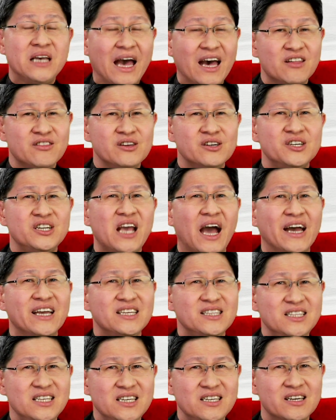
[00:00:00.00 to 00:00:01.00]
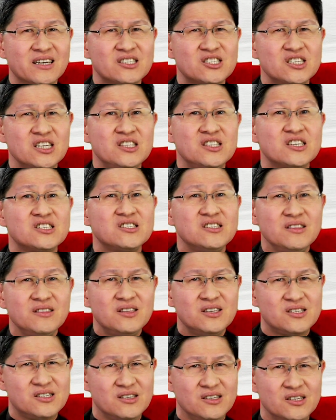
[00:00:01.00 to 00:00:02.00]
gather the ideas in a
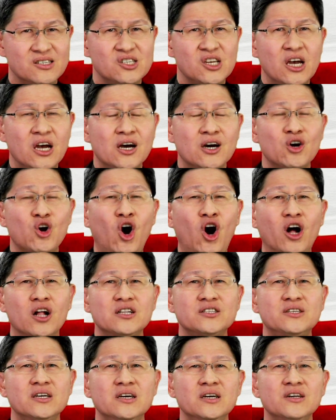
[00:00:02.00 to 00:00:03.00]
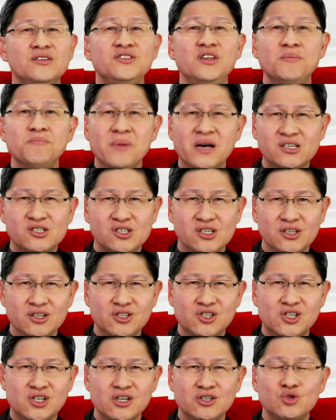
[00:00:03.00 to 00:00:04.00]
synthesis called the
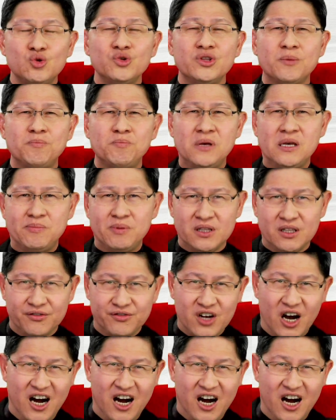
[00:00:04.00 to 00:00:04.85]
Message to the People of